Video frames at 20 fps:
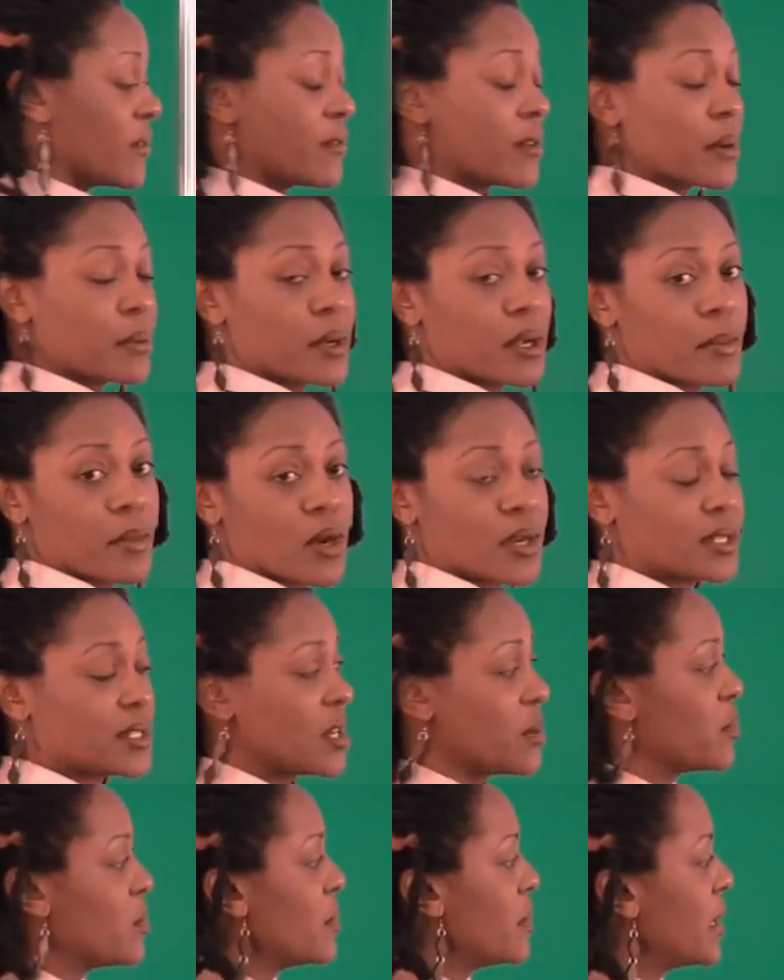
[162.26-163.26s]
February, March,
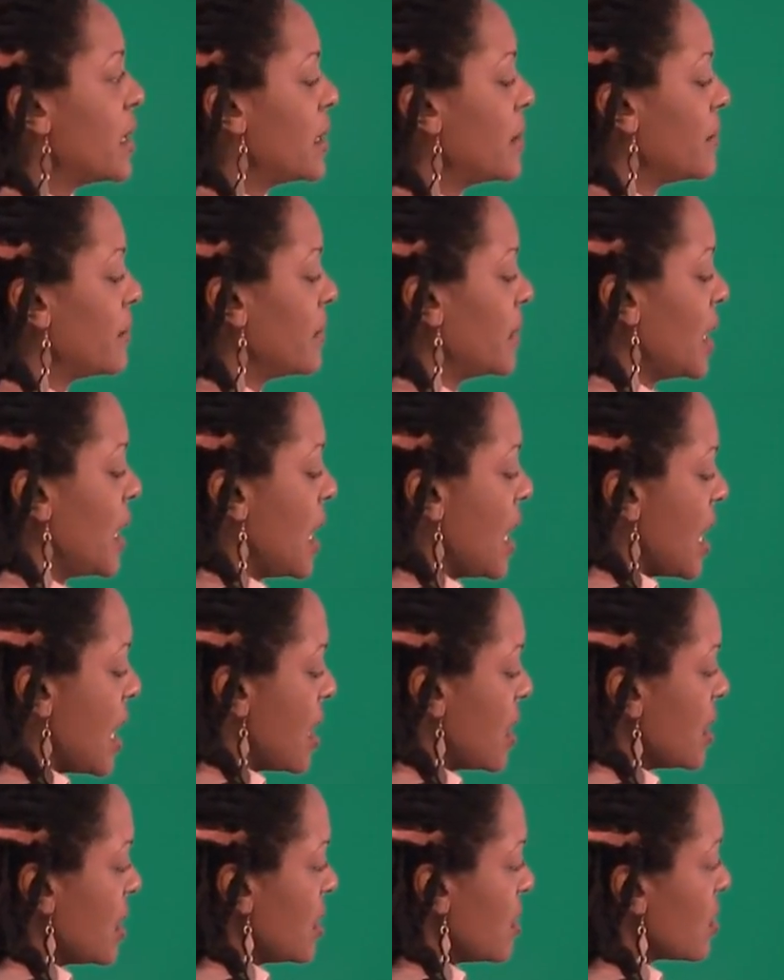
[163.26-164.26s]
April, May.
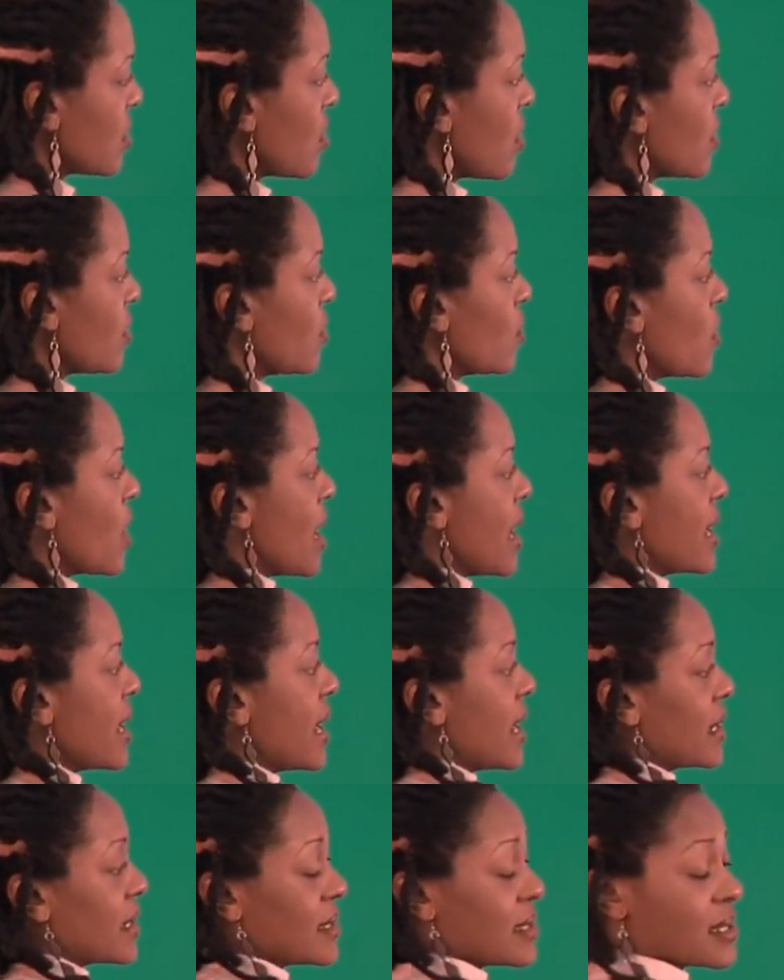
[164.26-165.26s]
And here on the
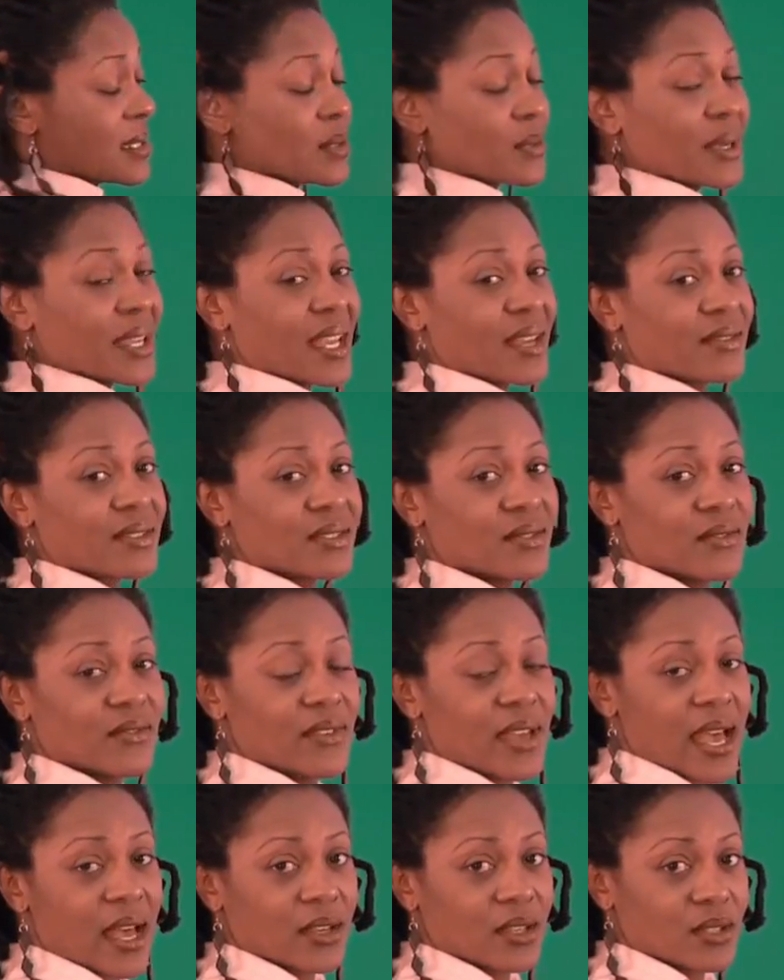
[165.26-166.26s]
y-axis, we have some
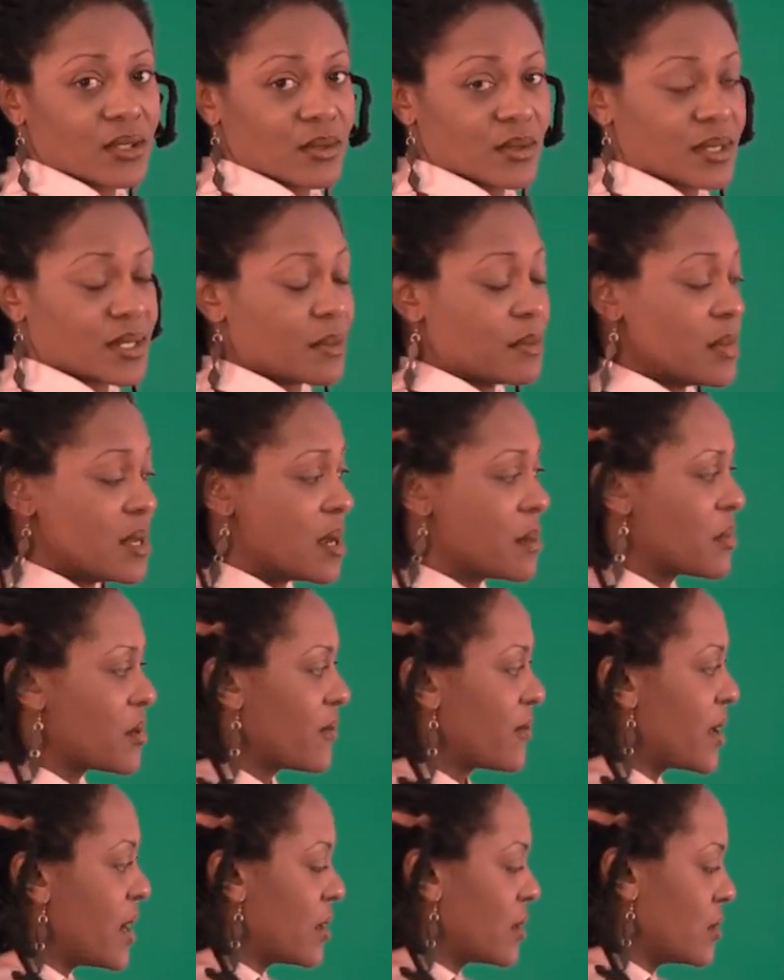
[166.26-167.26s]
values, some
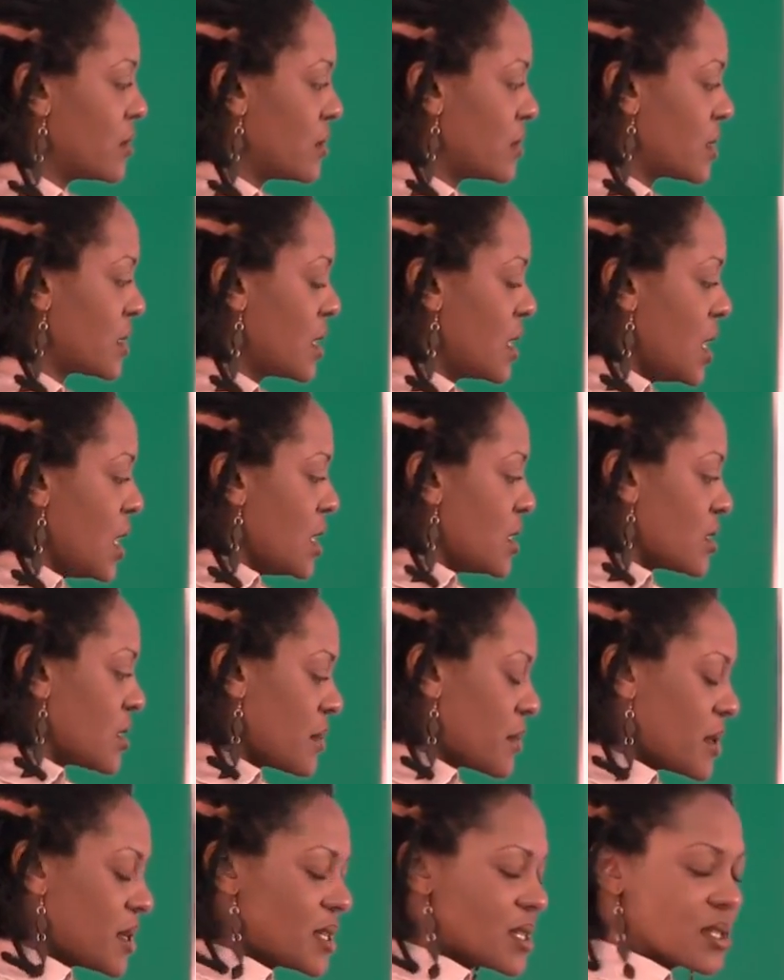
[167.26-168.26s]
number values.
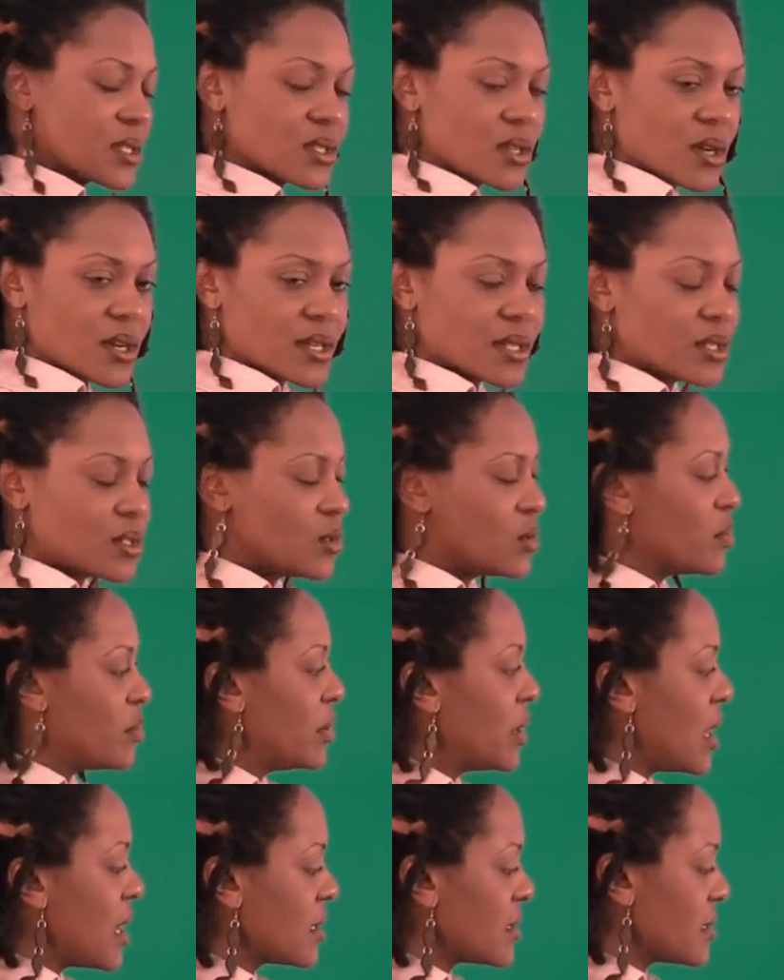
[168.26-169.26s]
So I'm going to start to
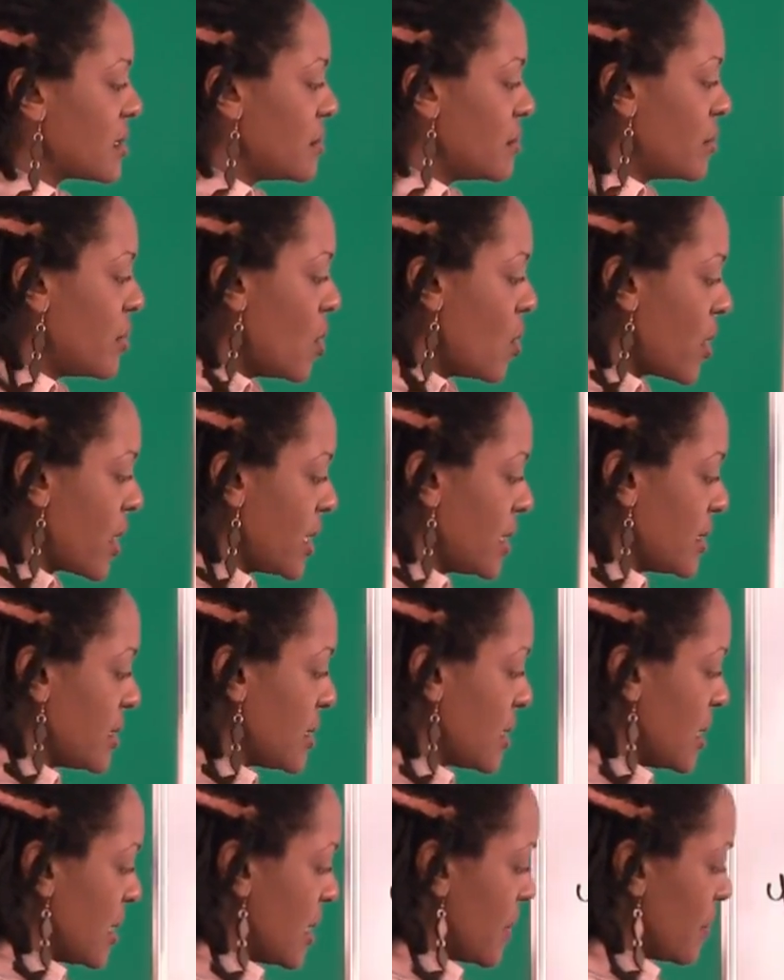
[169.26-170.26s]
plot some
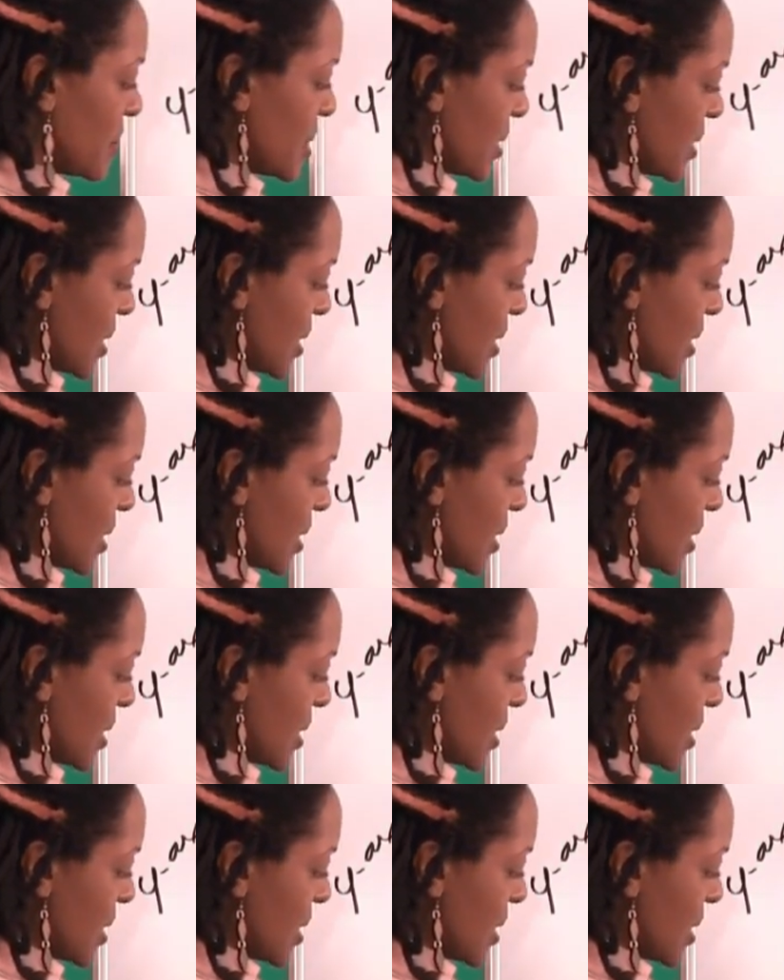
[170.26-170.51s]
points. And let's